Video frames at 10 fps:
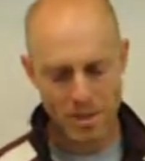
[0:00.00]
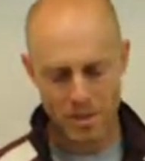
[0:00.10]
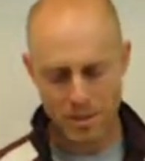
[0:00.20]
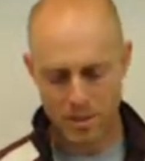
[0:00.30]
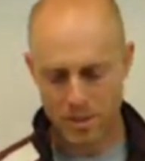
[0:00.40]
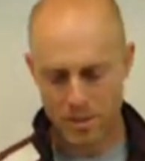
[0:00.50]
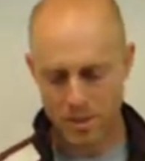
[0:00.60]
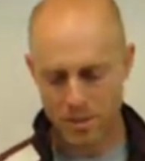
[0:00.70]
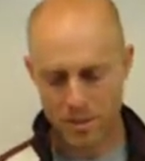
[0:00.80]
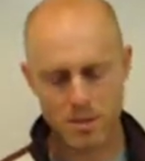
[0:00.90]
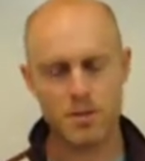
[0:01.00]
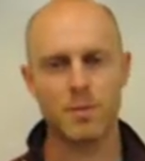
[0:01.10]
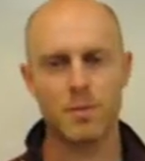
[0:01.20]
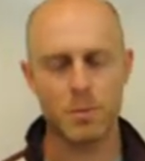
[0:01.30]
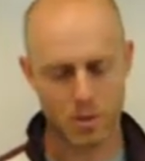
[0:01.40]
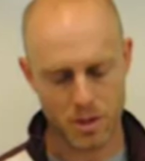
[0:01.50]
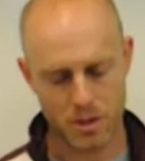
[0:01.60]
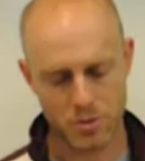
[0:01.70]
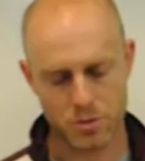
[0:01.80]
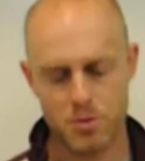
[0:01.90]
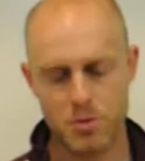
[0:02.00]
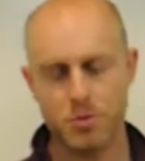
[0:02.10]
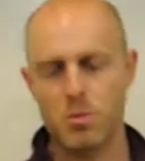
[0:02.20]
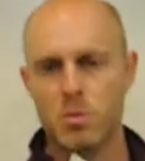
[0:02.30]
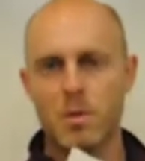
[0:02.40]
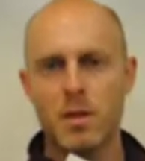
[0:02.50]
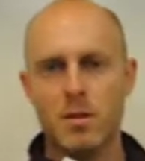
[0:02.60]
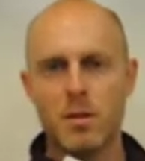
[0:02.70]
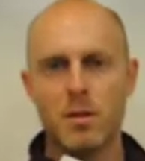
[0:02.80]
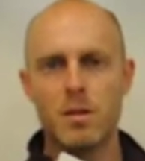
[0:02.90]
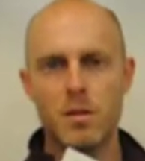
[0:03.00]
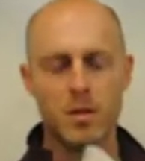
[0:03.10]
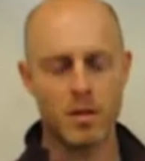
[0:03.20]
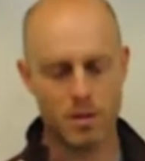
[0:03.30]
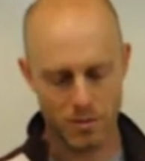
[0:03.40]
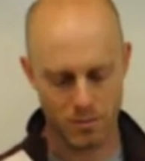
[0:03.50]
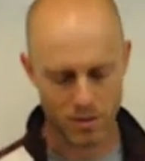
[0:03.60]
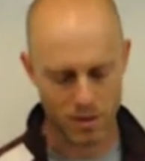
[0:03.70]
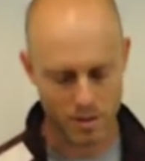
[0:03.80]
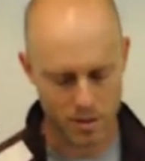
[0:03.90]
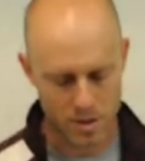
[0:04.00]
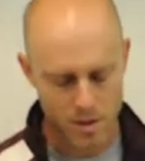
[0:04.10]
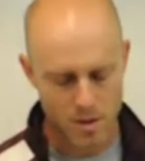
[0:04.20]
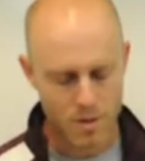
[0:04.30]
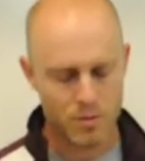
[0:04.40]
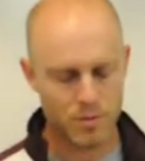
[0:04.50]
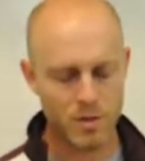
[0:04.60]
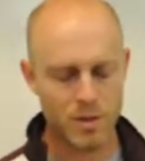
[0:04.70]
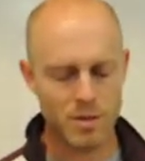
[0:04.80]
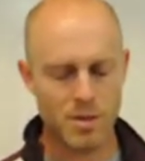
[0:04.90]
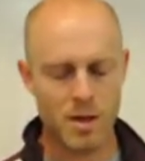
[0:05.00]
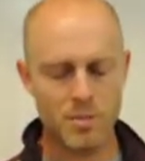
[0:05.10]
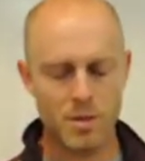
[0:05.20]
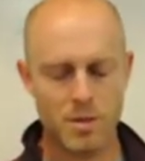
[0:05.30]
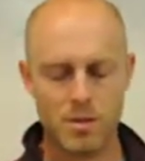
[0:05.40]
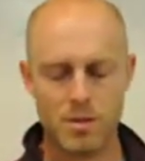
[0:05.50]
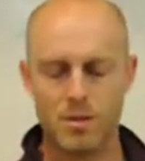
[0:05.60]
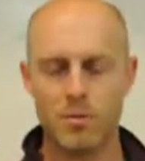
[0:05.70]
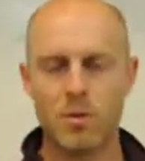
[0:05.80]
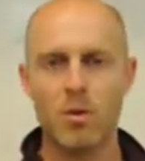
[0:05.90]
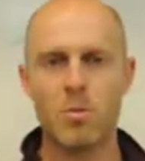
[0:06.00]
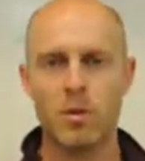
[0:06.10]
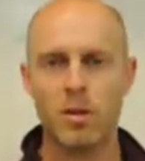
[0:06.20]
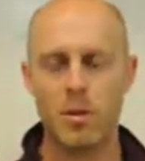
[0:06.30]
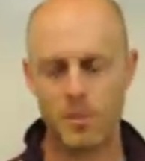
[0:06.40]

Let's see here, that's the flipped classroom. More about that on here if you'd like. For the assignments, for the homework,